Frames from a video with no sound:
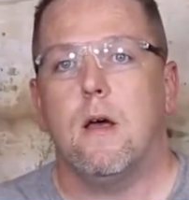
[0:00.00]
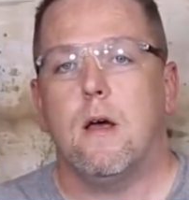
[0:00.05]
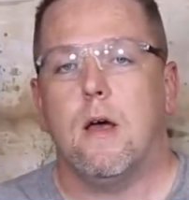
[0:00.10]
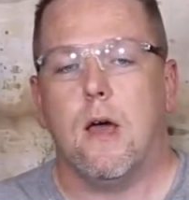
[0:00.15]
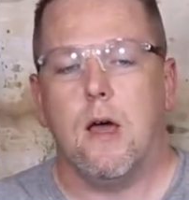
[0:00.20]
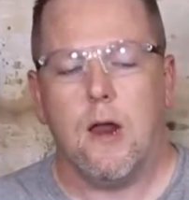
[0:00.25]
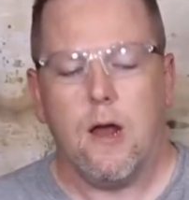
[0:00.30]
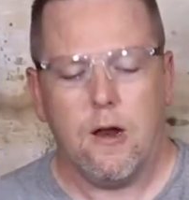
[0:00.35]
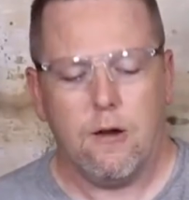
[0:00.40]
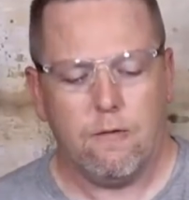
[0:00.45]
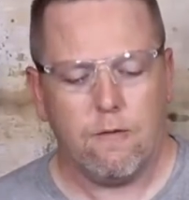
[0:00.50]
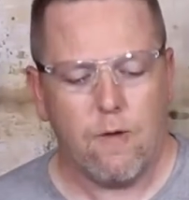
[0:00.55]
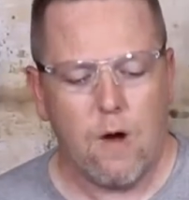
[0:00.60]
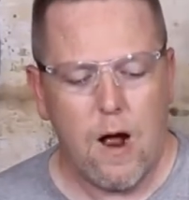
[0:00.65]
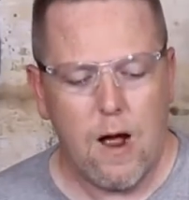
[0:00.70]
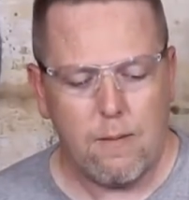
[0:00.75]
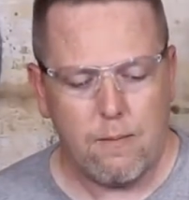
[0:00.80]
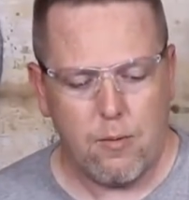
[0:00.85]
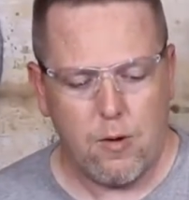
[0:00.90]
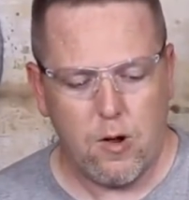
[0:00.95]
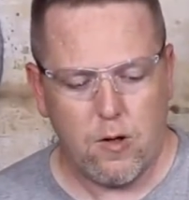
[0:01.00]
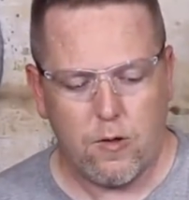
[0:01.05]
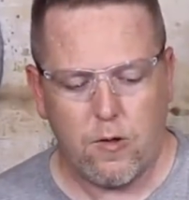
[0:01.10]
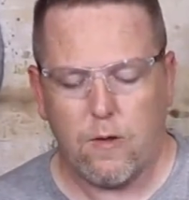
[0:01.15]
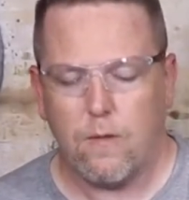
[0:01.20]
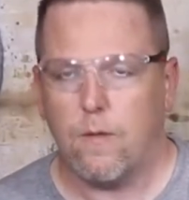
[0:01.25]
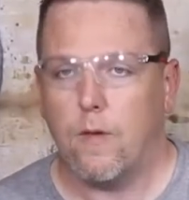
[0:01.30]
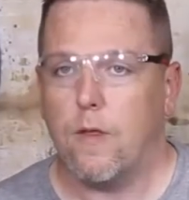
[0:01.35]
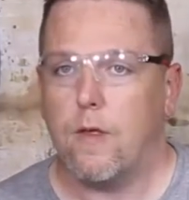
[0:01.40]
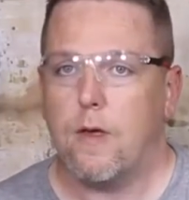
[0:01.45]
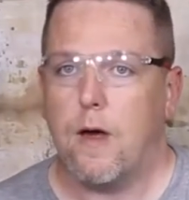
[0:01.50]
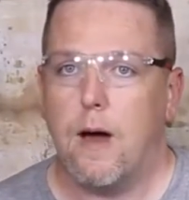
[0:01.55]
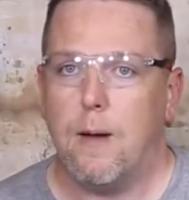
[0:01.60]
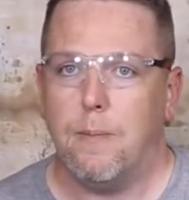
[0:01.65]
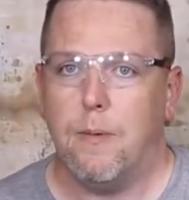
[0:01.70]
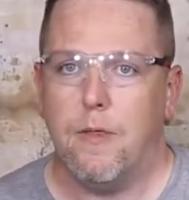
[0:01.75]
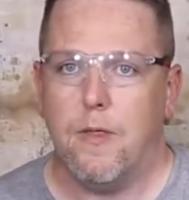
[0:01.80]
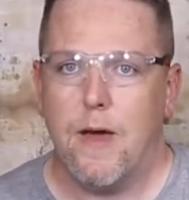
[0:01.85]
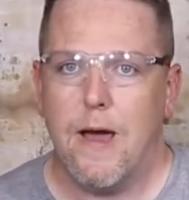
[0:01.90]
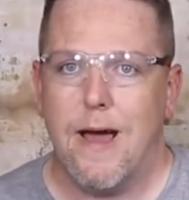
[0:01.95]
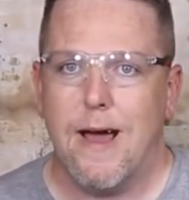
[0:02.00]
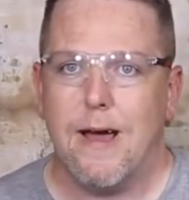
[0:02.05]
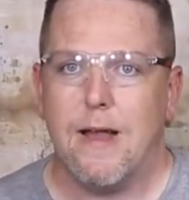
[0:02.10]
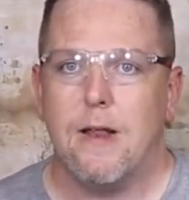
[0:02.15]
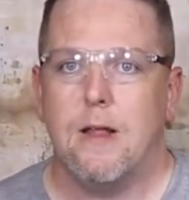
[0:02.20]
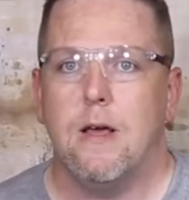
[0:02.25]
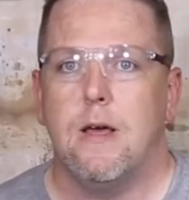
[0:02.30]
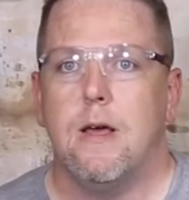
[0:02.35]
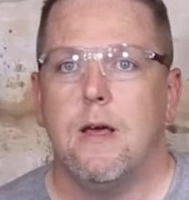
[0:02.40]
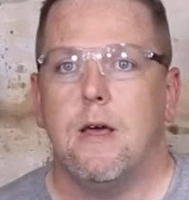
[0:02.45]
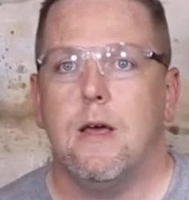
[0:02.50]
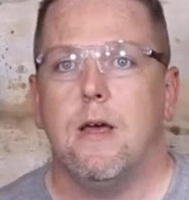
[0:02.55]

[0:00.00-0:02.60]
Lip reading: and I dry brush over the top of that.